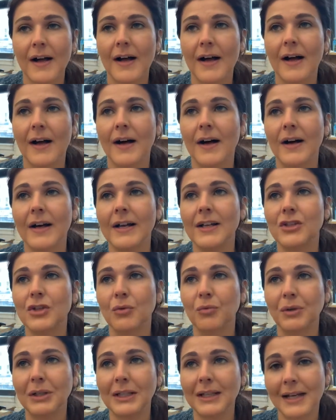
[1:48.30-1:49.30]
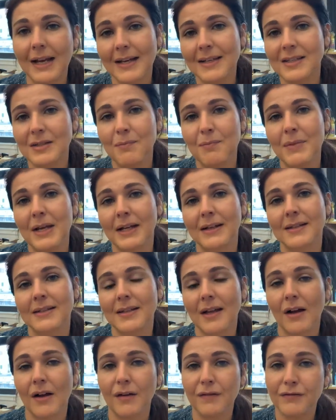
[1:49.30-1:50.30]
It's a really nice
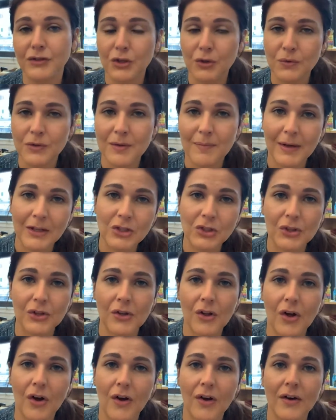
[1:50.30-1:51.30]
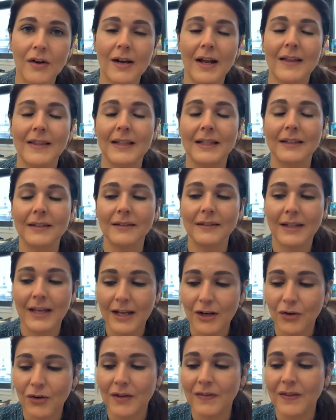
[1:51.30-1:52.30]
mix of 2-dimensional art, and then
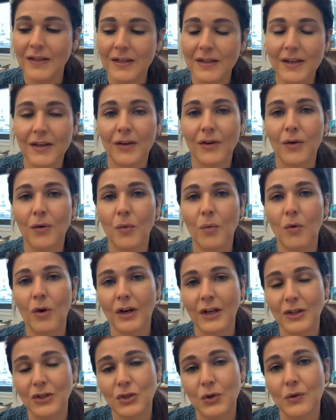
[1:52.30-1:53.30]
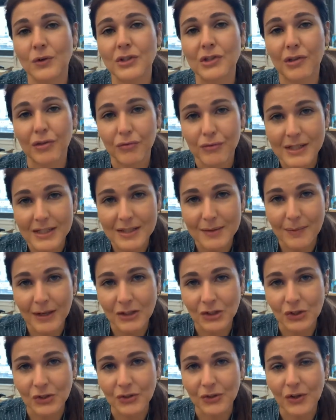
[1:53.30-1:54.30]
later in the year working towards
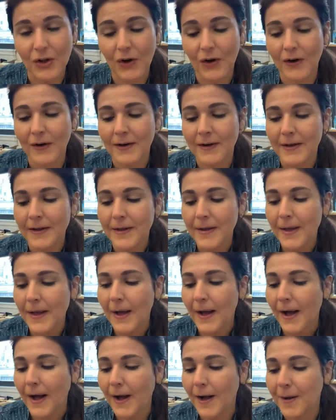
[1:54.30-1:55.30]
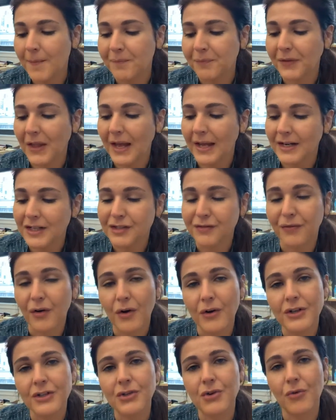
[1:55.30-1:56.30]
3-dimensional art. And as
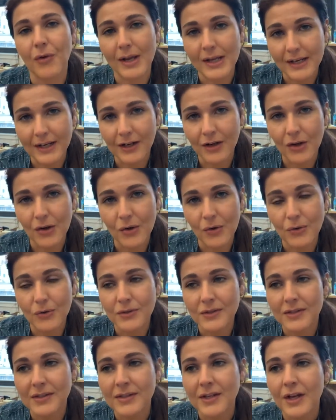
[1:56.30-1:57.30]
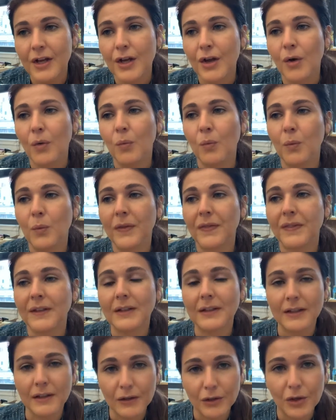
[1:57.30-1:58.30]
far as grading goes, with the
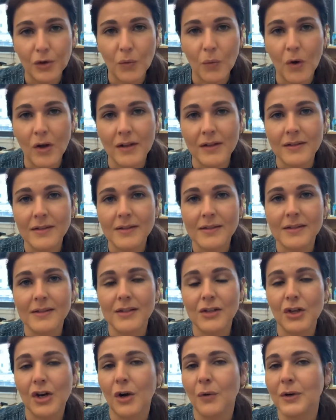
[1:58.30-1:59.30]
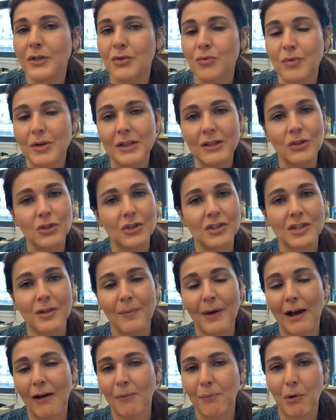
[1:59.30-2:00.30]
littler ones, it's really just
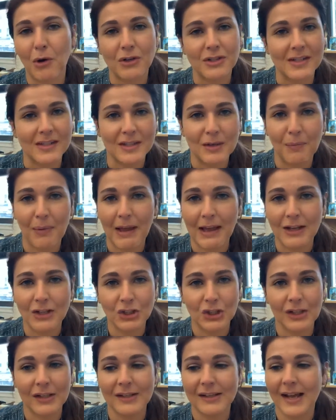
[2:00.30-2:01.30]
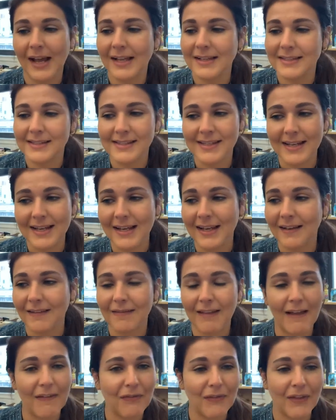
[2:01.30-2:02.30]
about participation and seeing that